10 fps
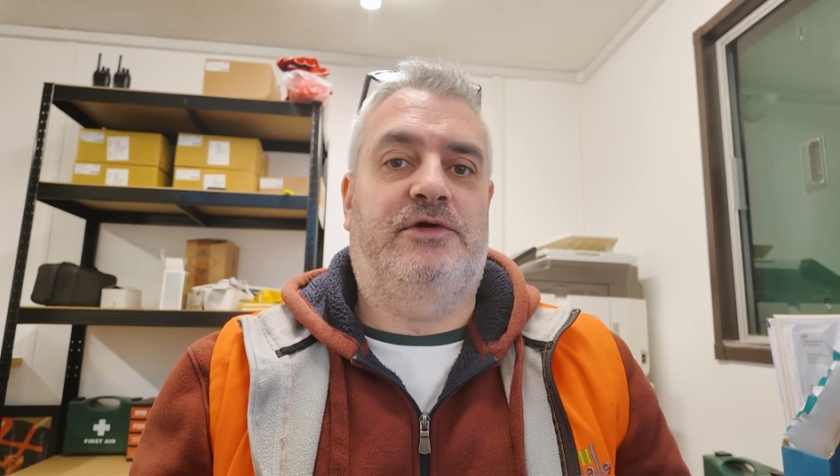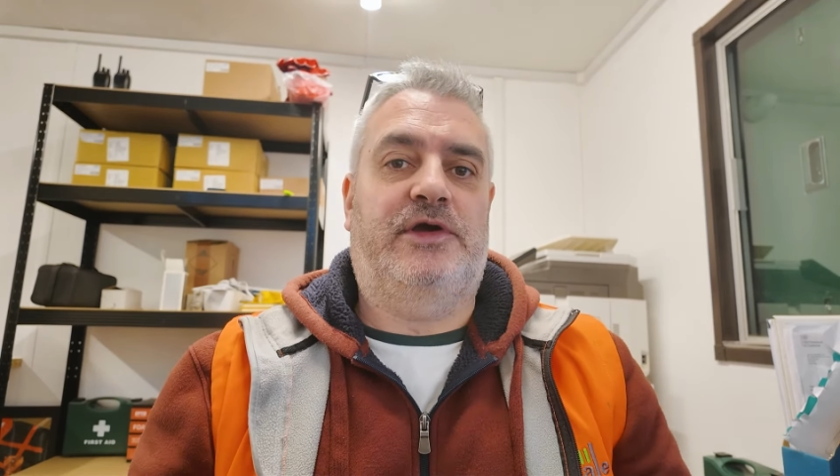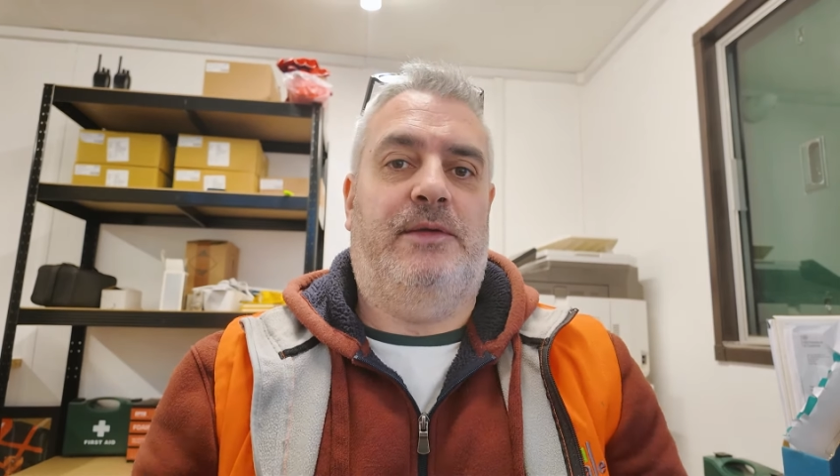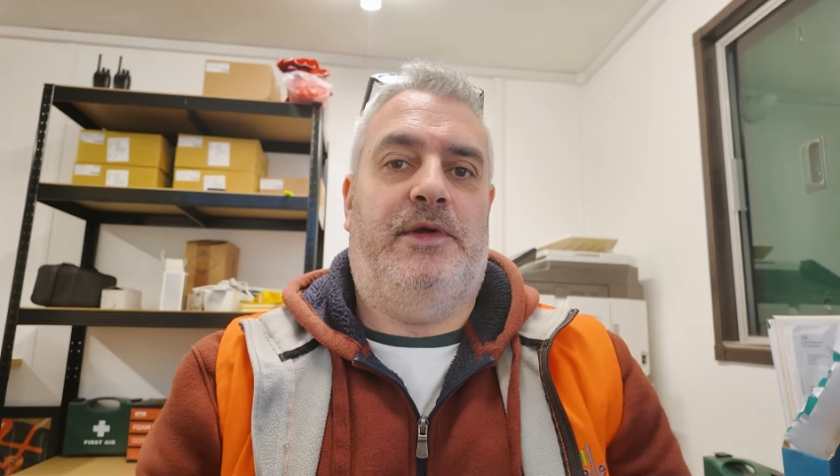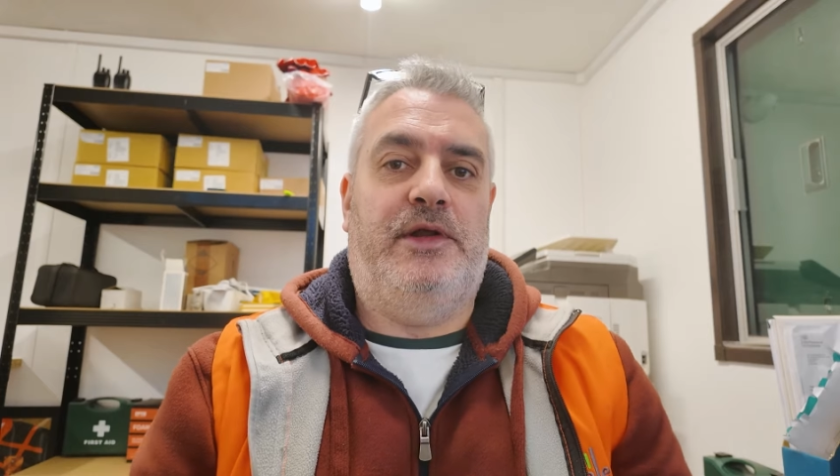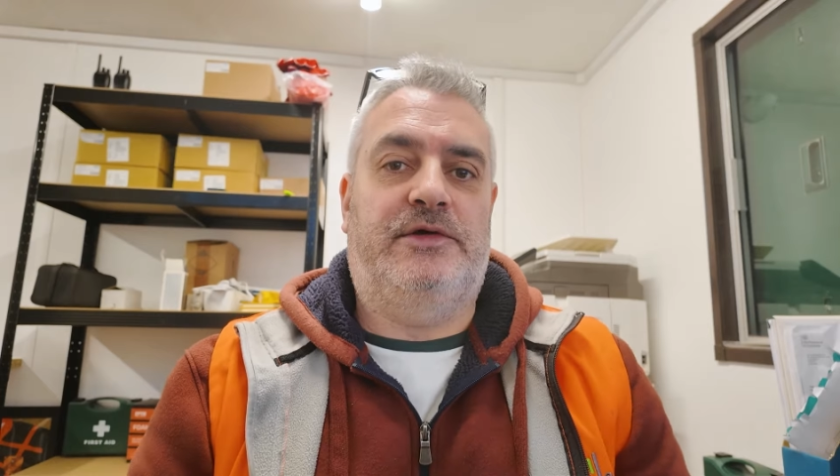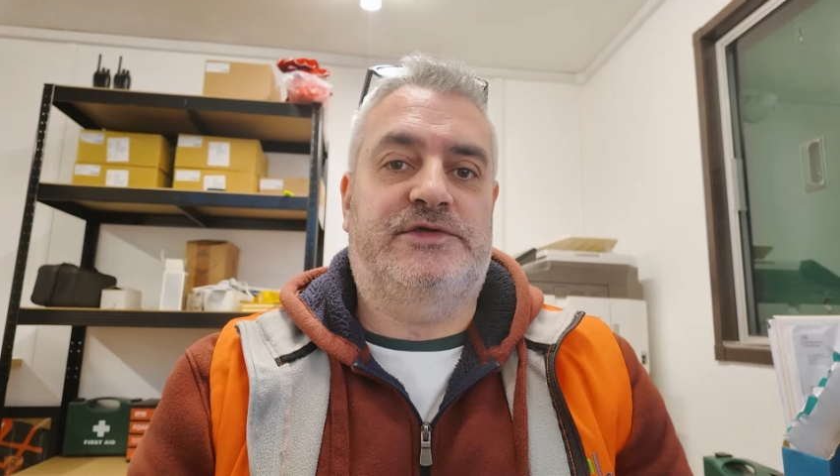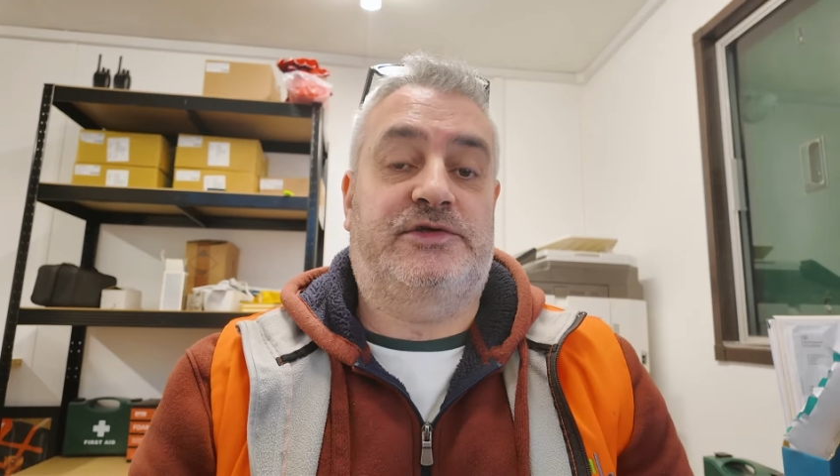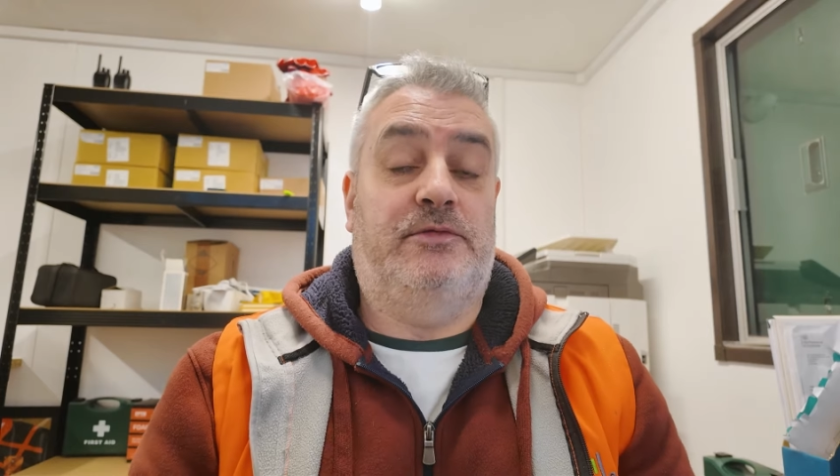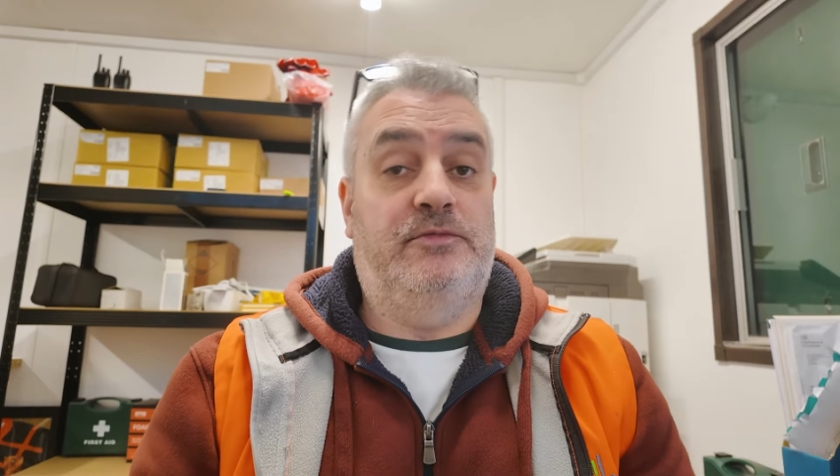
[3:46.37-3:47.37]
don't get me
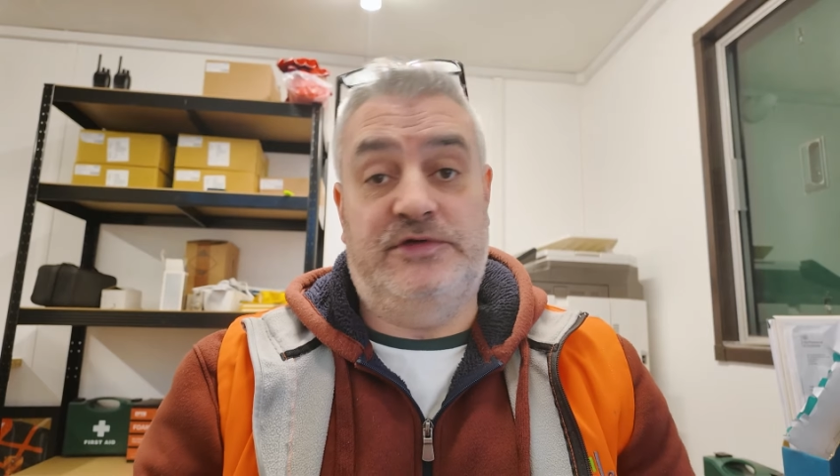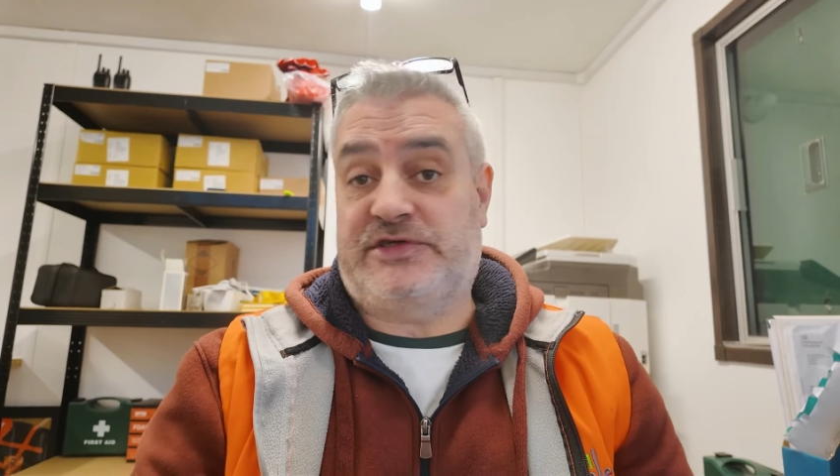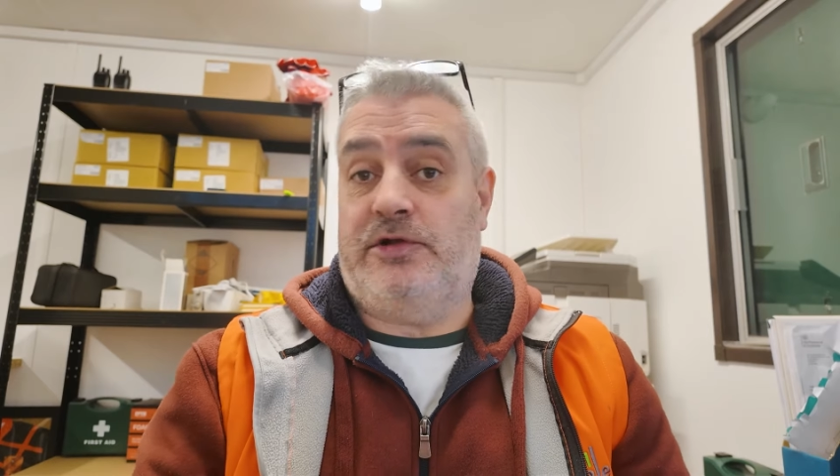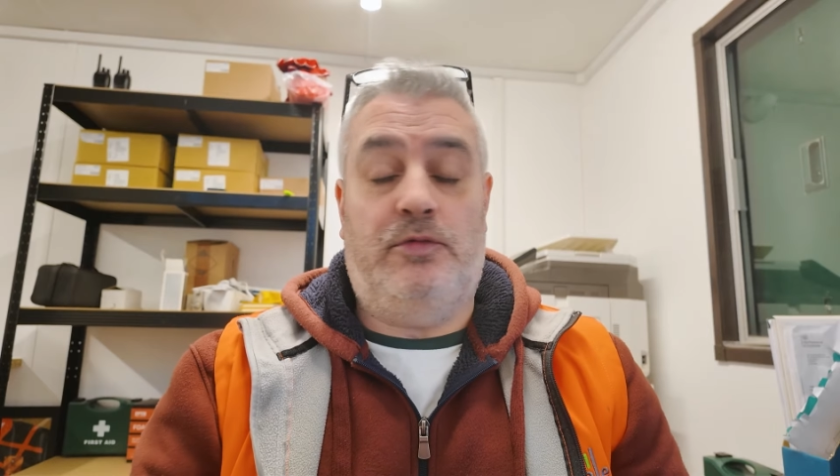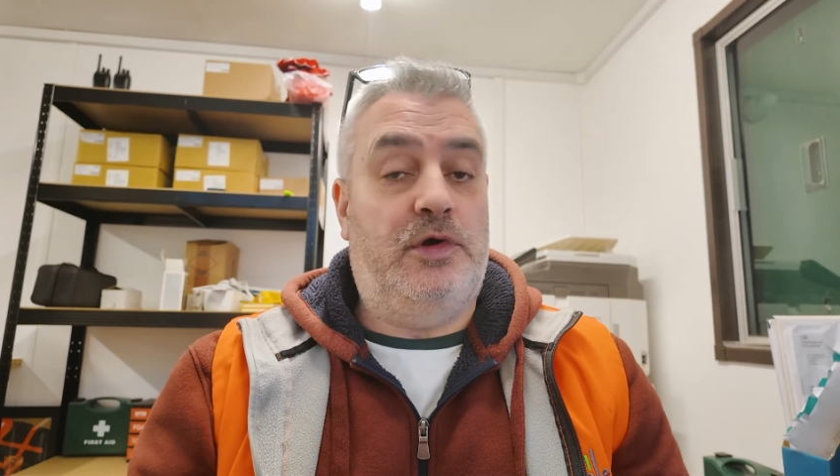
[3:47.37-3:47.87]
wrong, some we still